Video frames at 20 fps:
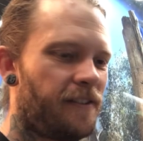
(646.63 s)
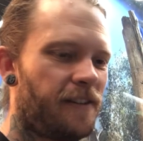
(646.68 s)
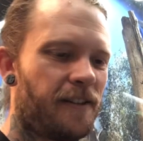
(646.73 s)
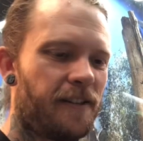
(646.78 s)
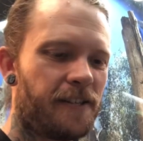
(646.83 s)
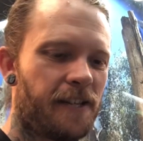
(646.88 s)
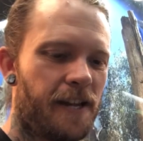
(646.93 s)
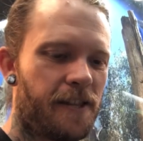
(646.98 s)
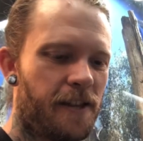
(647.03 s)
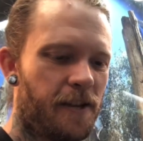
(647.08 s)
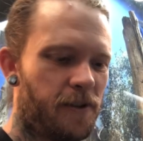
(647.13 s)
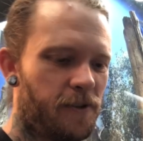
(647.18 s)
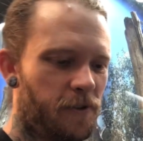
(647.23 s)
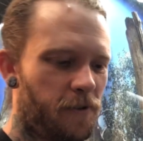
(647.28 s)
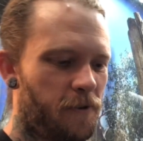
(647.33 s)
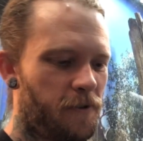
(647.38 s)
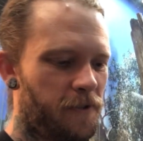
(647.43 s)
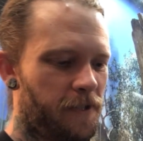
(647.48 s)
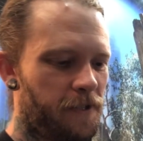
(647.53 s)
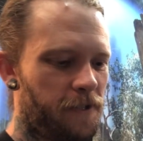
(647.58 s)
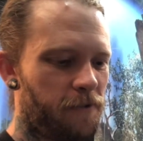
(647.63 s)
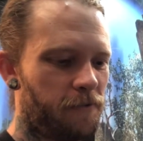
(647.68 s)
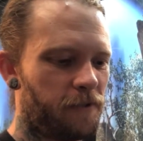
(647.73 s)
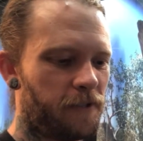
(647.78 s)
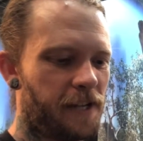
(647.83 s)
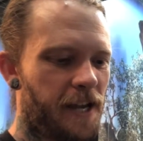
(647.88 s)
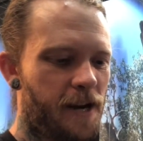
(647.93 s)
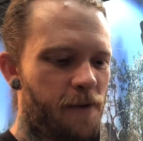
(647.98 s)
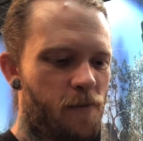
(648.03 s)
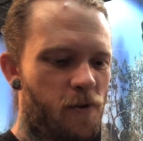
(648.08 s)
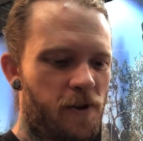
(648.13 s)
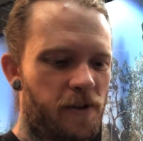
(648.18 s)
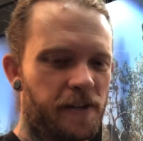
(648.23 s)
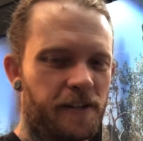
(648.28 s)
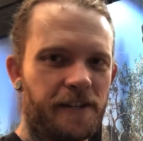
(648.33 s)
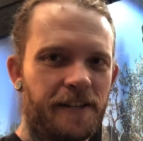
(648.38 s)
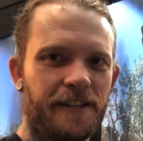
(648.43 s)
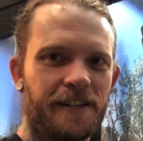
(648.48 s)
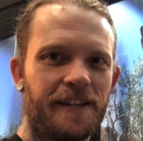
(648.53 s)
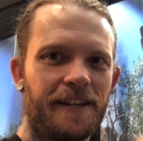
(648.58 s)
I say that as I got this little Tanami
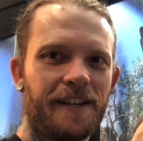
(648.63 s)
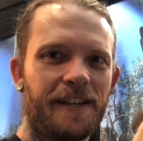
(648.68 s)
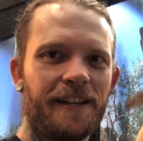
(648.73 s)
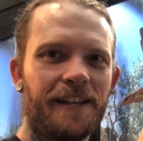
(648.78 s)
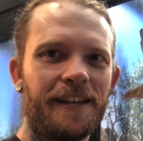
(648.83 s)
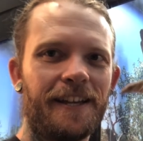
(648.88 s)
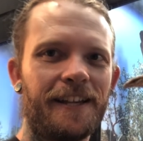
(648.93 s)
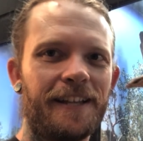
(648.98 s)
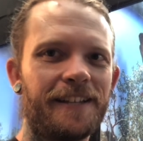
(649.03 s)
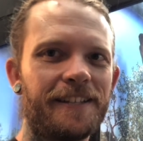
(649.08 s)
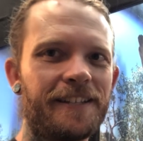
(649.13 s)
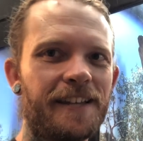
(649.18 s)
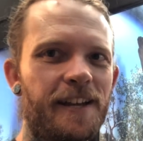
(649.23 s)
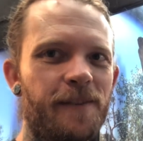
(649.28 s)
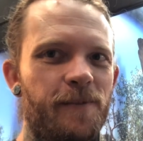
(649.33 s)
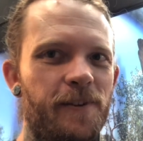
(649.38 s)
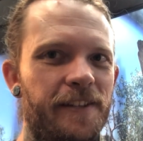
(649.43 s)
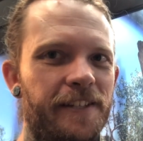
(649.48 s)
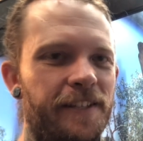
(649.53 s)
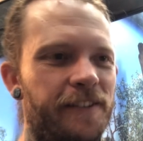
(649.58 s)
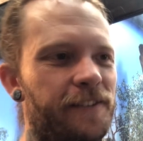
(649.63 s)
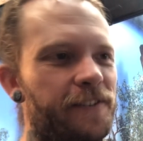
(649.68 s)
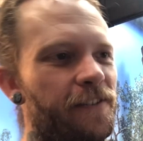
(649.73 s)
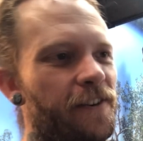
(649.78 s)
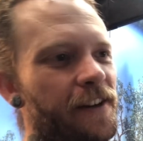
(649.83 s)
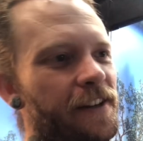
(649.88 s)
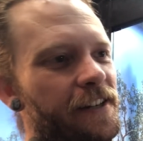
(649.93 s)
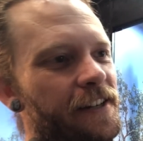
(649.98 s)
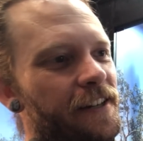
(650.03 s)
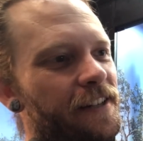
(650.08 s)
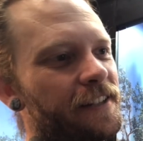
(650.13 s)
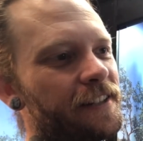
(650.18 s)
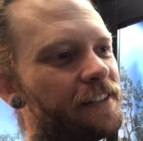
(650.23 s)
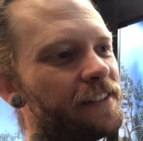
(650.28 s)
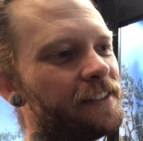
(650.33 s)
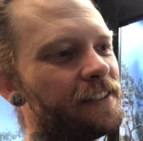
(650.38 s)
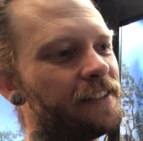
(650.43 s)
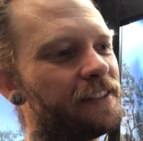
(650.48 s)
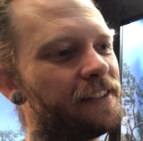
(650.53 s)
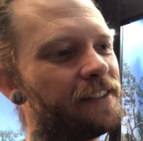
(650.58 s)
Gillanai out.
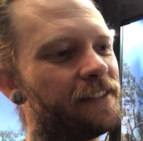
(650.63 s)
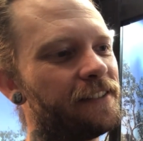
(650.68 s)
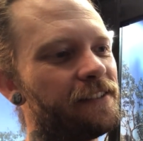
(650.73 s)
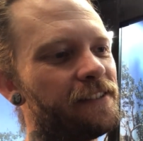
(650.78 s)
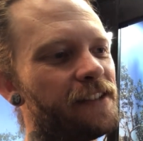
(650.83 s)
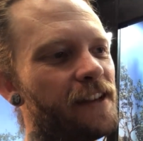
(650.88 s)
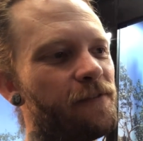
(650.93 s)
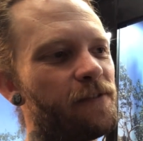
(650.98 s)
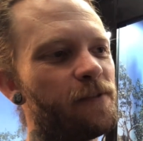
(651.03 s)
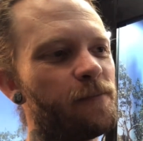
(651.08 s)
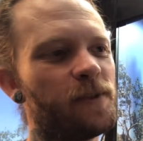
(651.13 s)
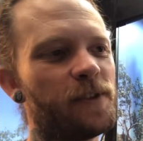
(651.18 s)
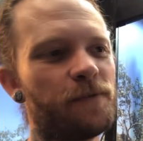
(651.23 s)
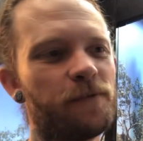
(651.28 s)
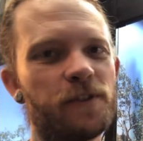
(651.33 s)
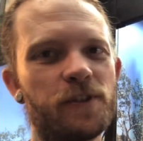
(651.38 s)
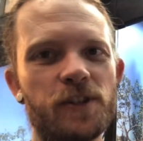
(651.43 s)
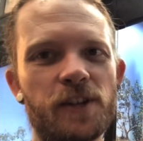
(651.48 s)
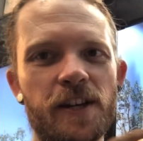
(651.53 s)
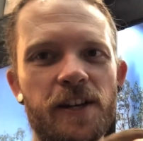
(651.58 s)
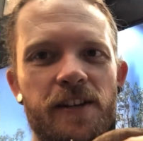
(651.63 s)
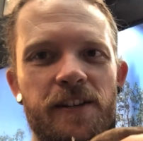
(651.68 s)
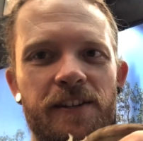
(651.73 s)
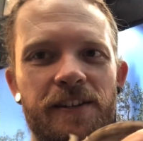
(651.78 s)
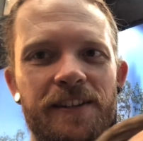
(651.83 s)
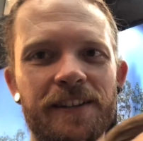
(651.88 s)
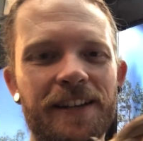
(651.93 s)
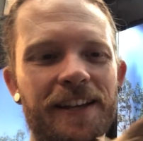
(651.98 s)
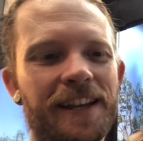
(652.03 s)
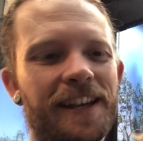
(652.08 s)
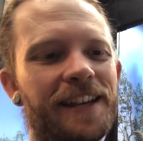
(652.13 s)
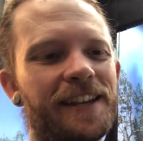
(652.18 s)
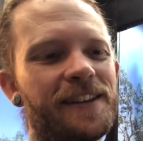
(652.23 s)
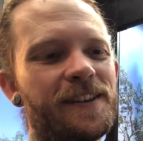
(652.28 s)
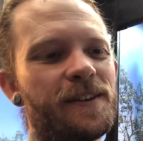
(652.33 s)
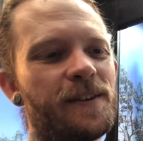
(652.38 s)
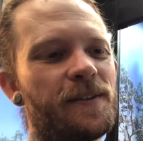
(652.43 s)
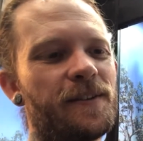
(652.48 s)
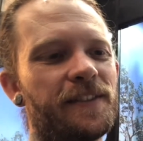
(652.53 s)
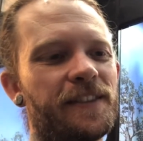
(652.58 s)
He's having a bit of a shed.
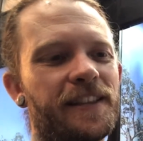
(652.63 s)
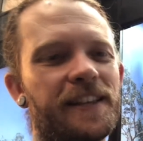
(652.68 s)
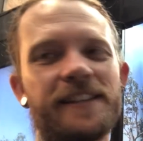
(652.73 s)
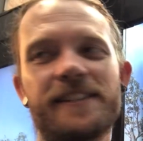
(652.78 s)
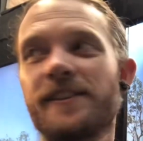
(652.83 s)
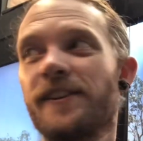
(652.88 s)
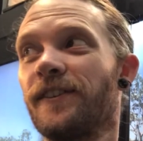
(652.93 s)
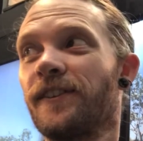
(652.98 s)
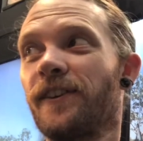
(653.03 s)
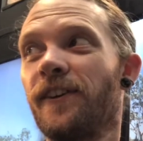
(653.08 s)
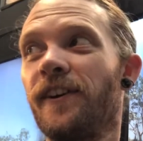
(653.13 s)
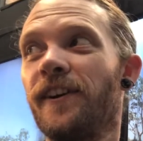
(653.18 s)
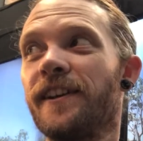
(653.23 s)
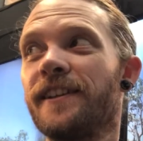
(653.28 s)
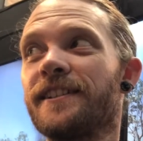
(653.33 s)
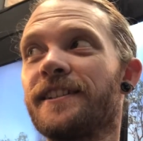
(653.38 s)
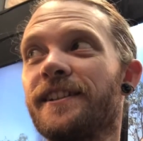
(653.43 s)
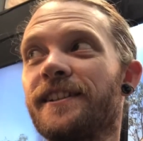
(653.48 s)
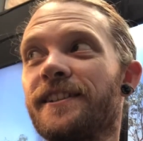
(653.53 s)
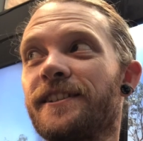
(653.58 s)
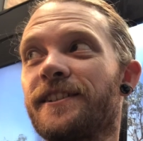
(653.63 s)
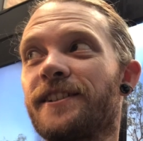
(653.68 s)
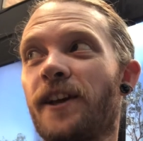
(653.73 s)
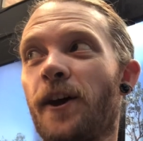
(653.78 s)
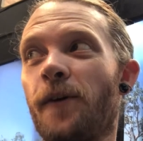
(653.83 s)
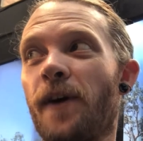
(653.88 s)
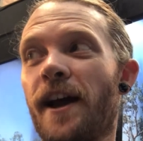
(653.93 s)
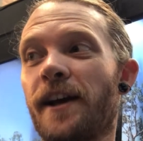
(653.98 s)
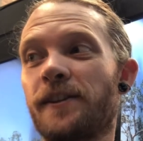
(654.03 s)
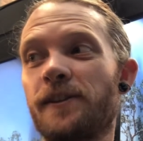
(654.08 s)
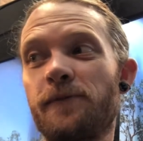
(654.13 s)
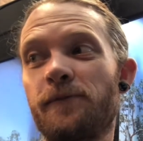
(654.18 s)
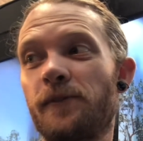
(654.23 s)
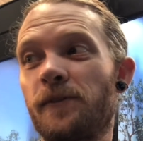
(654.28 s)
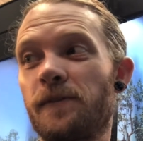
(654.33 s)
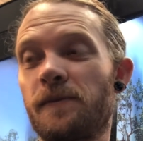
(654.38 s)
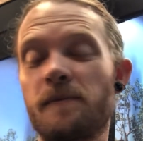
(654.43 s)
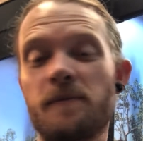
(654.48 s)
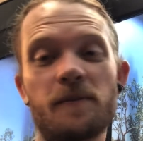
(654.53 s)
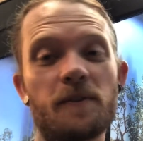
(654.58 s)
These little guys are just so active,
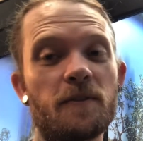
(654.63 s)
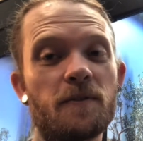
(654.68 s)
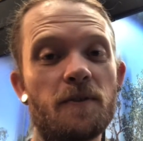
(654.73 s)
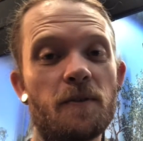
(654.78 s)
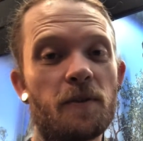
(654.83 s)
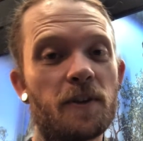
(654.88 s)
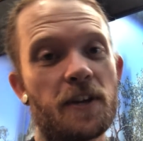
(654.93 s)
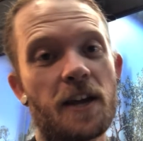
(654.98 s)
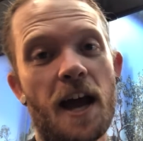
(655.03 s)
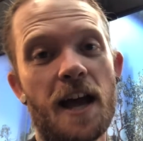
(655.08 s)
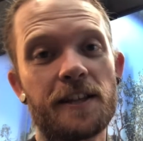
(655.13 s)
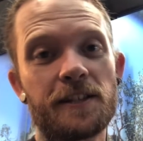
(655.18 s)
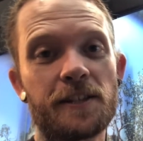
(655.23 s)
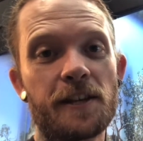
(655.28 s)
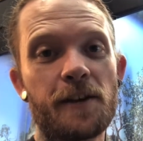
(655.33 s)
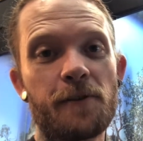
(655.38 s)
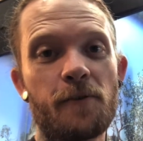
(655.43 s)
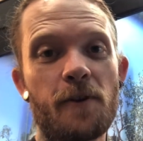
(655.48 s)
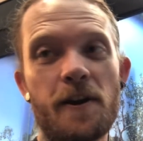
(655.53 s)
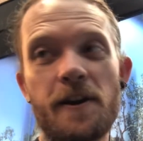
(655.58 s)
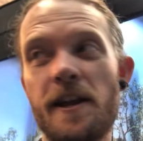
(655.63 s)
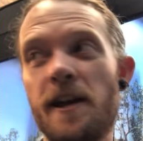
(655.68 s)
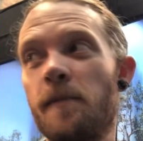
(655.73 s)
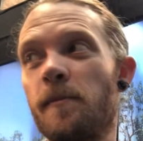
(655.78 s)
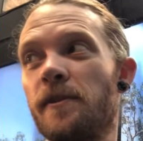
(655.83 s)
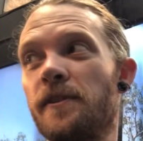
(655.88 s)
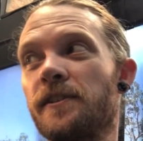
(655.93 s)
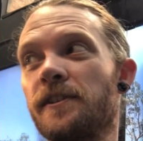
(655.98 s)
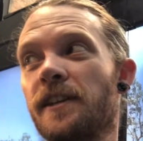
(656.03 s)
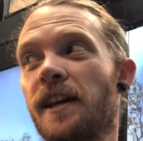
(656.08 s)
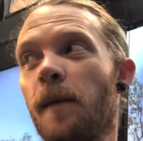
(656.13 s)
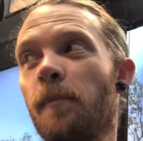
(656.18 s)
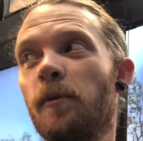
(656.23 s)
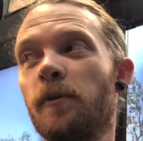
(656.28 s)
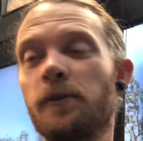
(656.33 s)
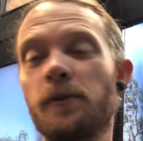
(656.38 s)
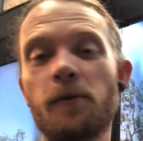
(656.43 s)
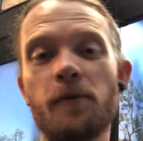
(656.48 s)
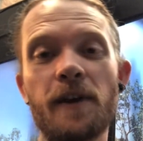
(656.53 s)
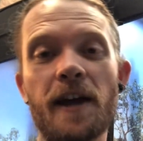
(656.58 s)
and you can't see it right now, but there's a couple
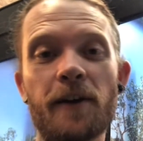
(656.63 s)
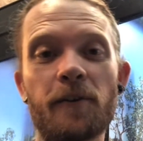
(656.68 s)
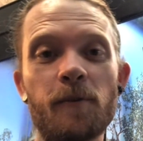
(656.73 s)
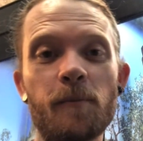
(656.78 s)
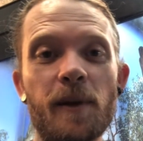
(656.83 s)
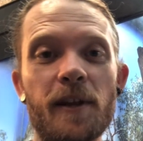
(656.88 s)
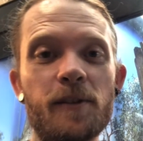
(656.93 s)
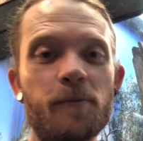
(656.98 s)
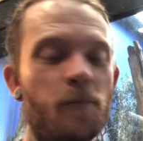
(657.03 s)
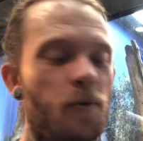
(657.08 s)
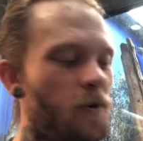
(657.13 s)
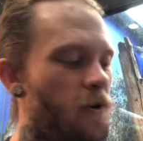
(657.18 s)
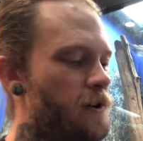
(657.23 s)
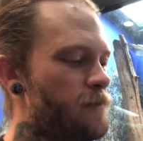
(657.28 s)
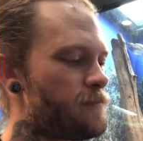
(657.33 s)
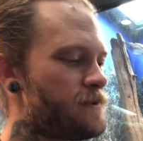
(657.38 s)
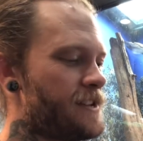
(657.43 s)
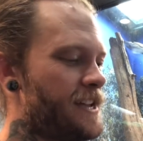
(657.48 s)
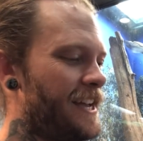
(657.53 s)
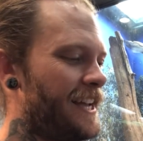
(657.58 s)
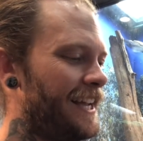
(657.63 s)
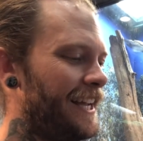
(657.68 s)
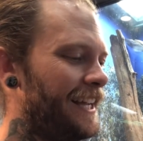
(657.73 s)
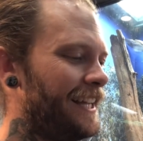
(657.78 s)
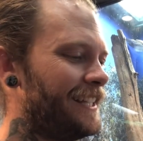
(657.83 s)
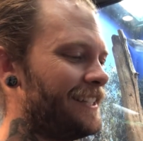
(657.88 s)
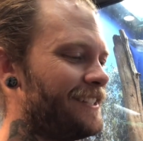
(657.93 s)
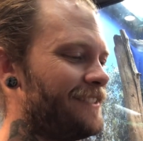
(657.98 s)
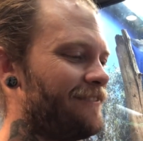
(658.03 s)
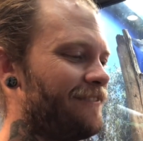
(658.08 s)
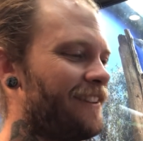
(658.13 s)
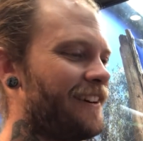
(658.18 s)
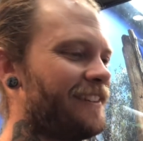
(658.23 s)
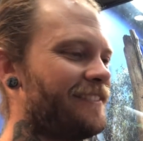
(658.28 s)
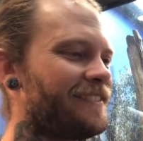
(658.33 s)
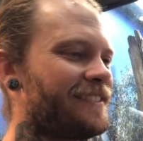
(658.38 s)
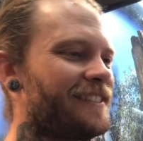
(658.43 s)
of doing acrobats behind me as well.